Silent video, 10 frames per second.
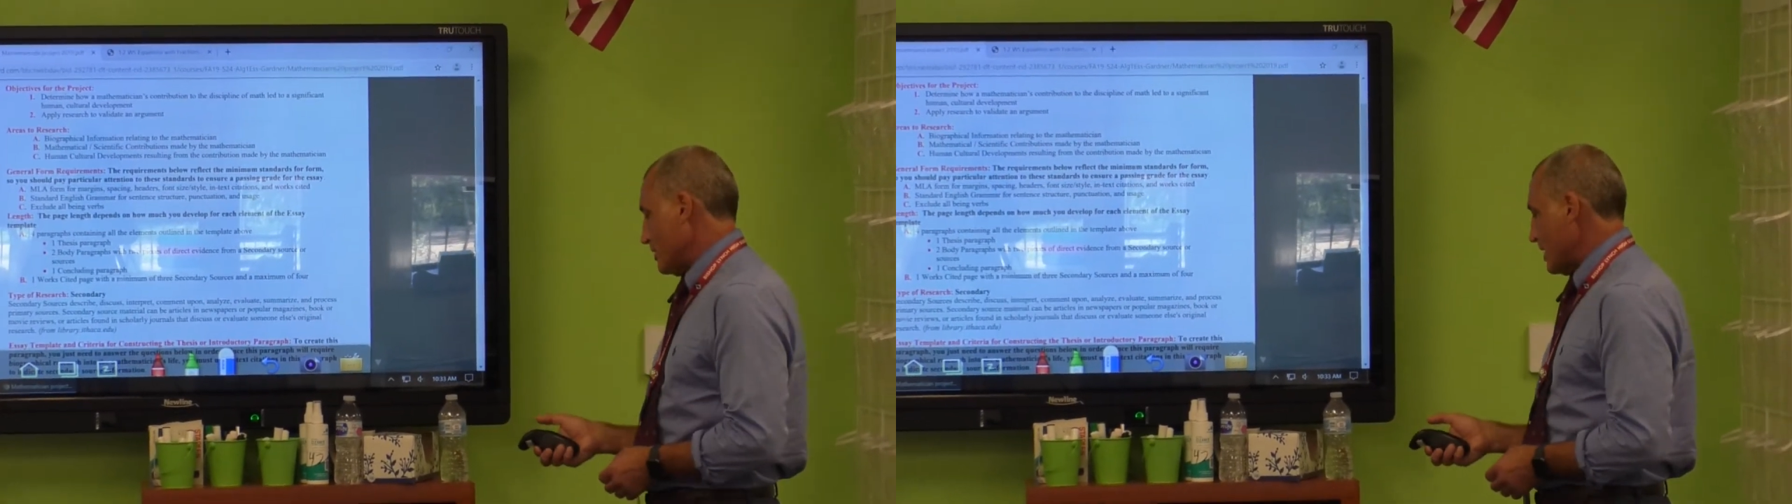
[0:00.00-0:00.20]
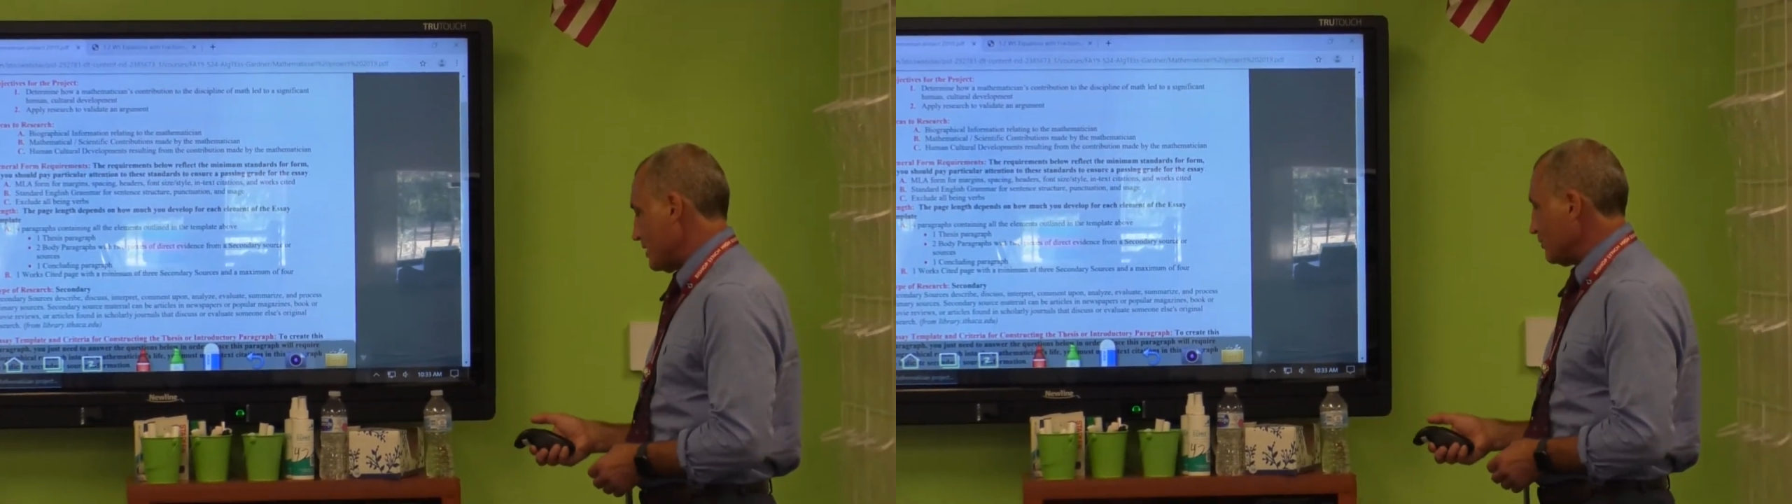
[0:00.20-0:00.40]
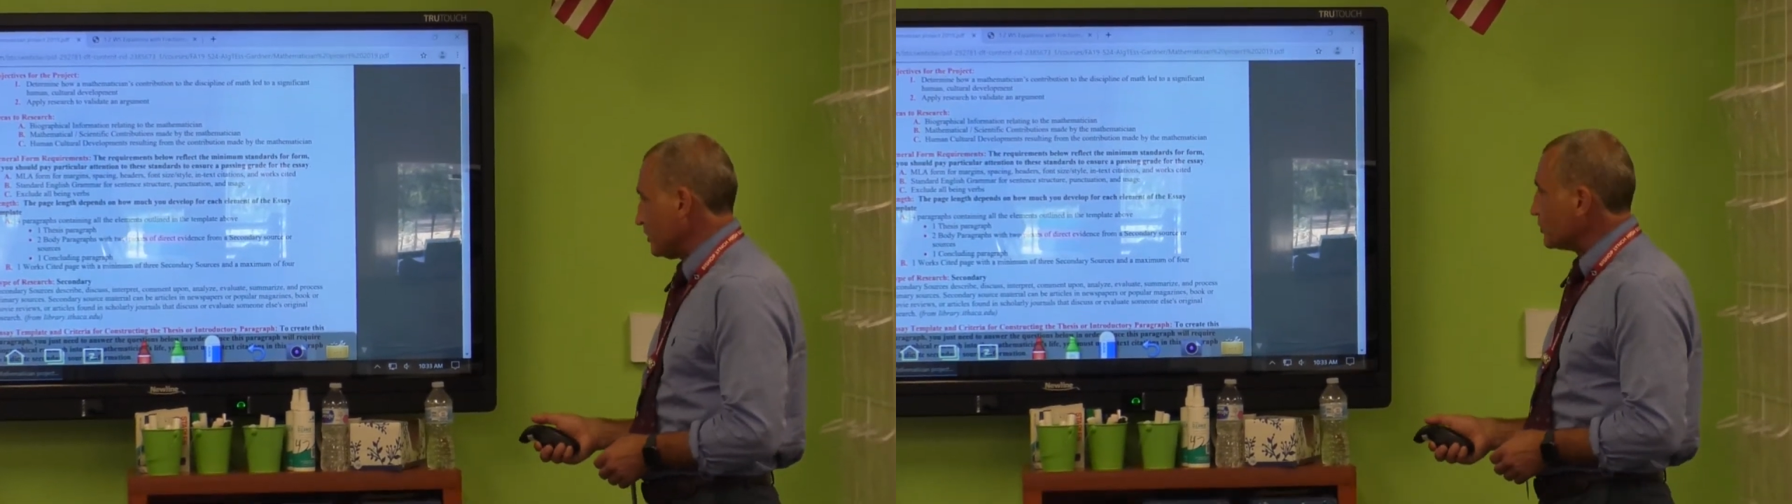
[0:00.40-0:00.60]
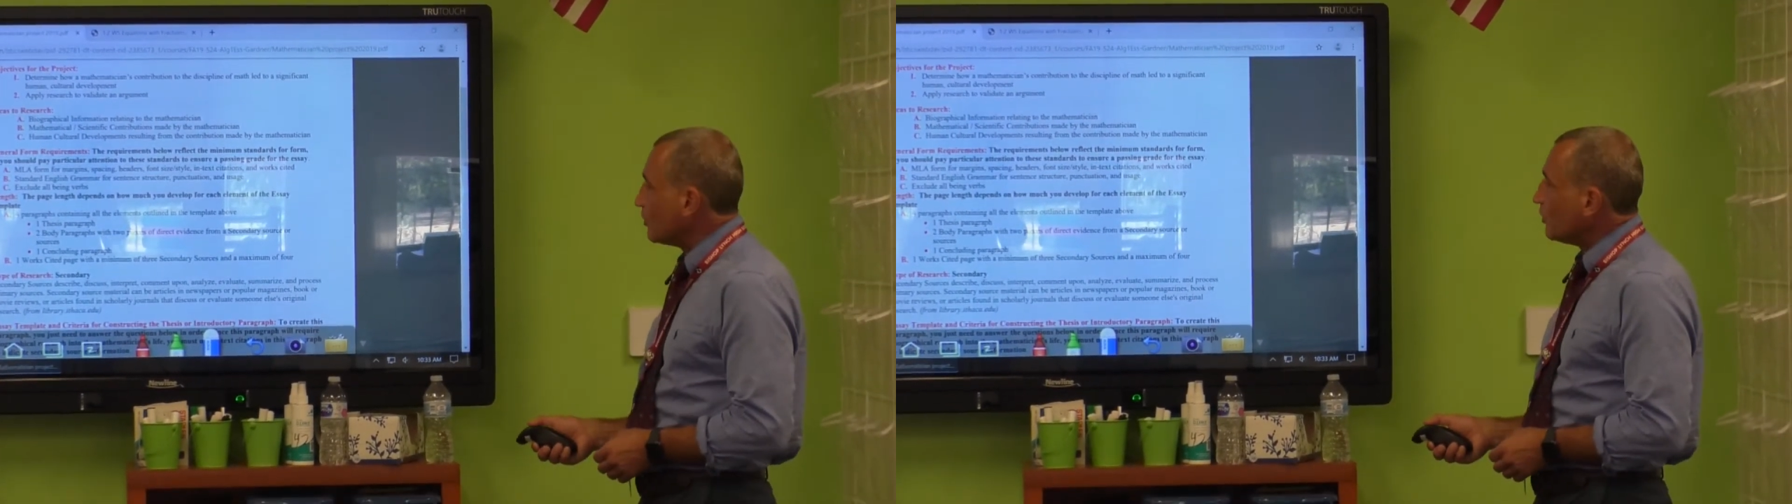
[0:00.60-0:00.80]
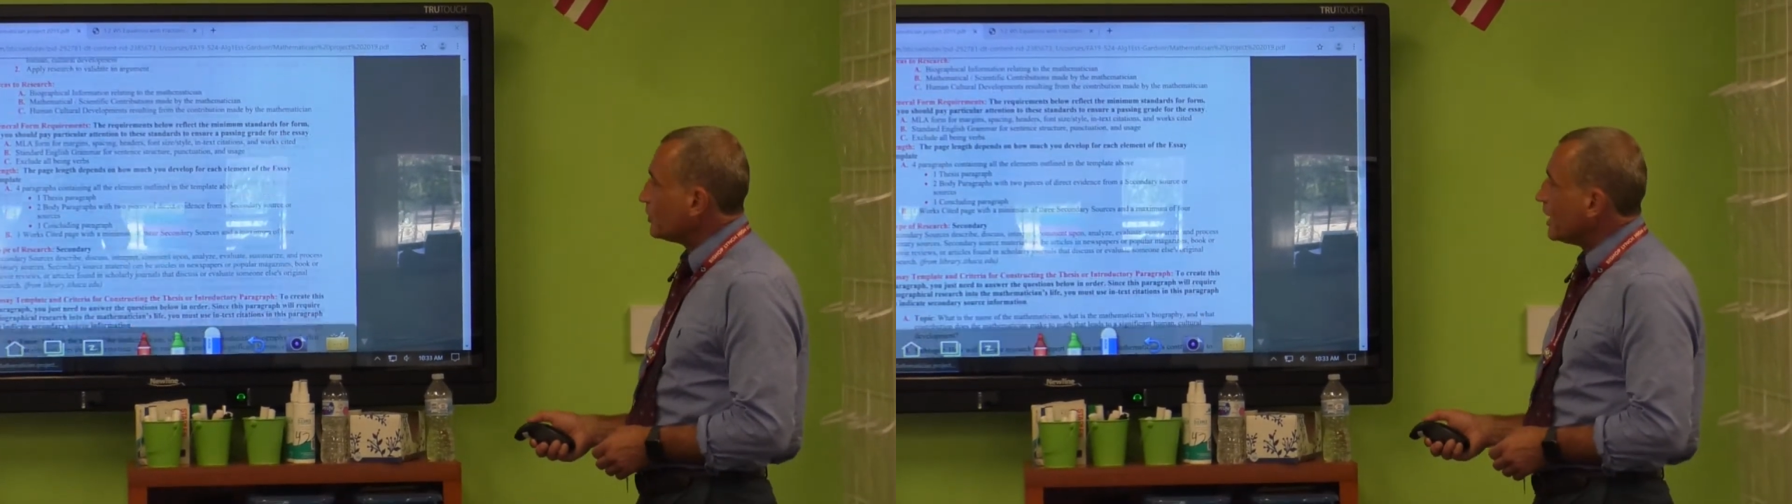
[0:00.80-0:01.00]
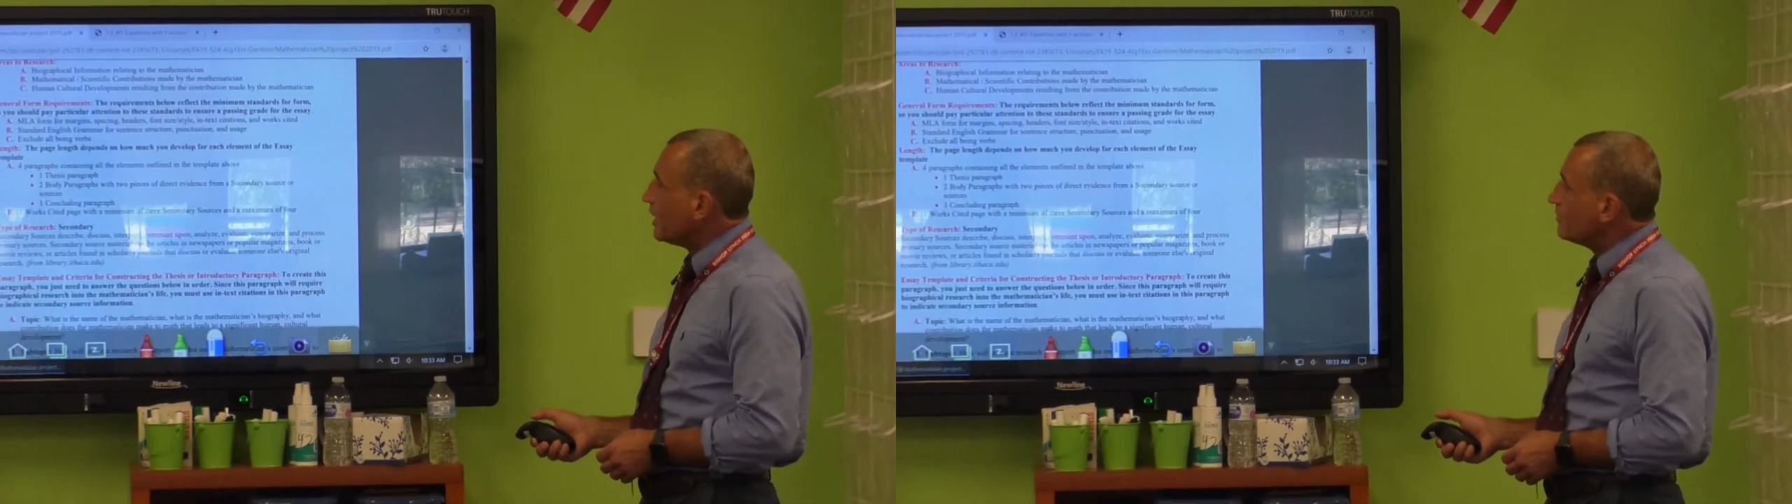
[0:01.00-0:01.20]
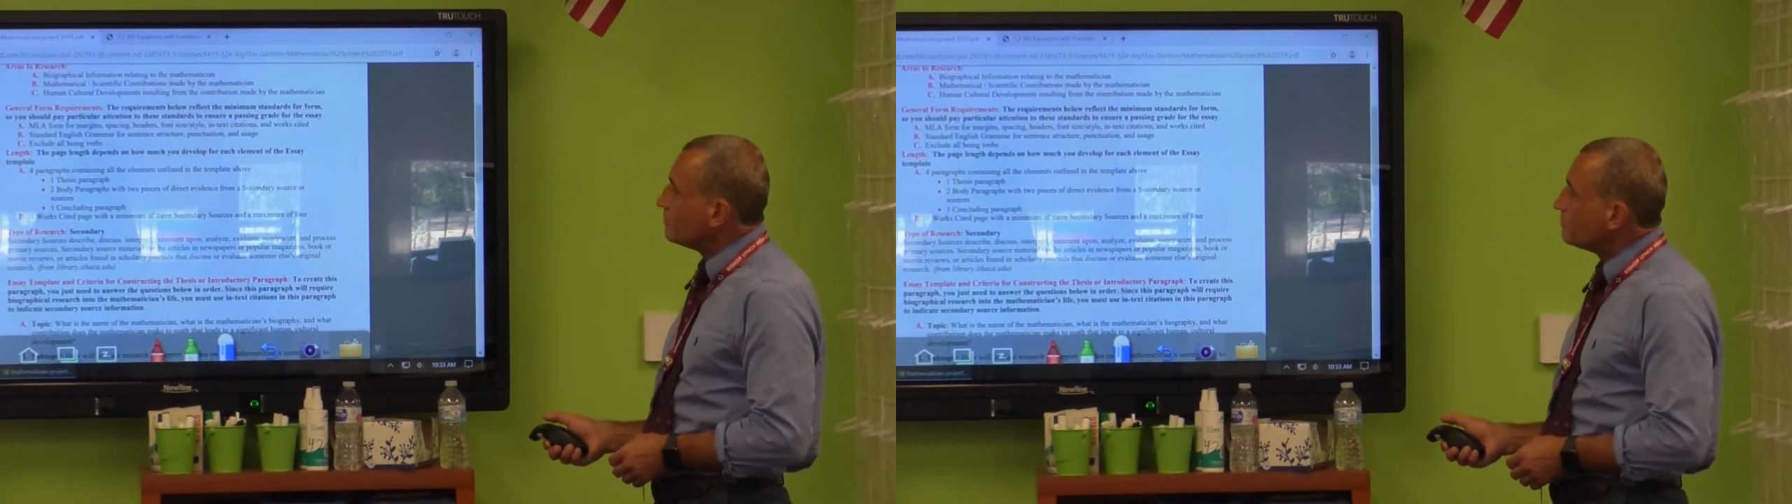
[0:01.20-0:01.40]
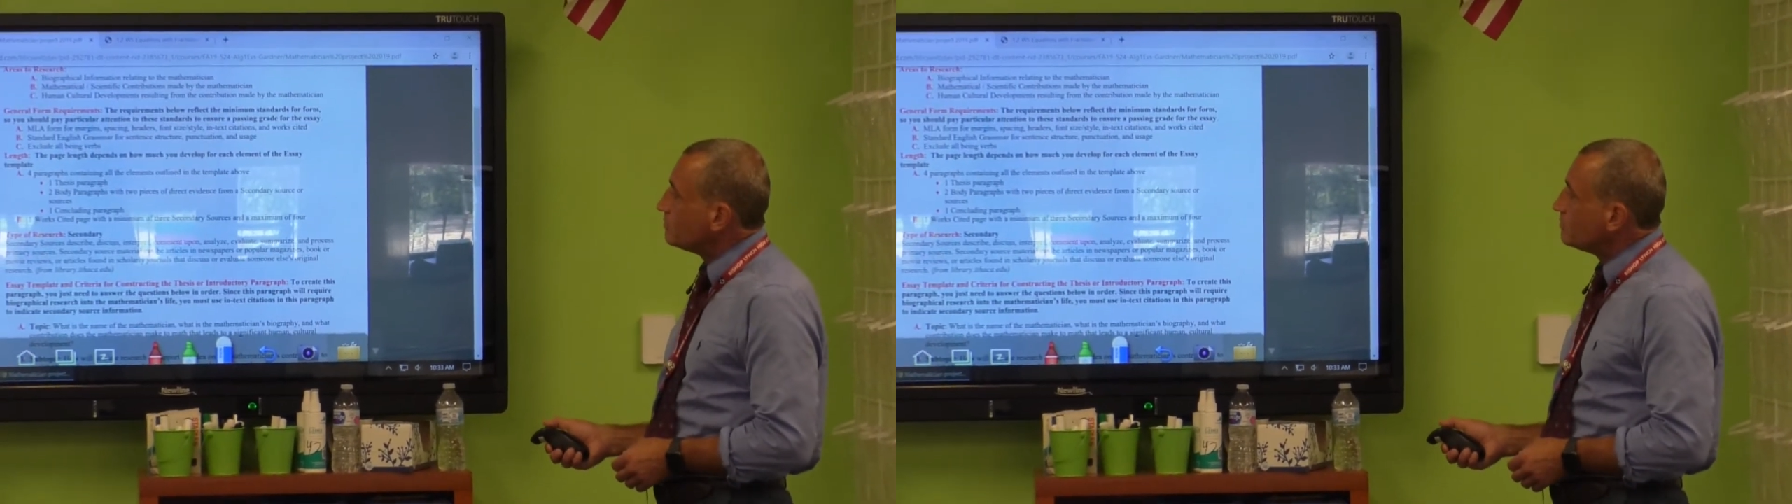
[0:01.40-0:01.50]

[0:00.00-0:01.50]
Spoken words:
as we scroll down,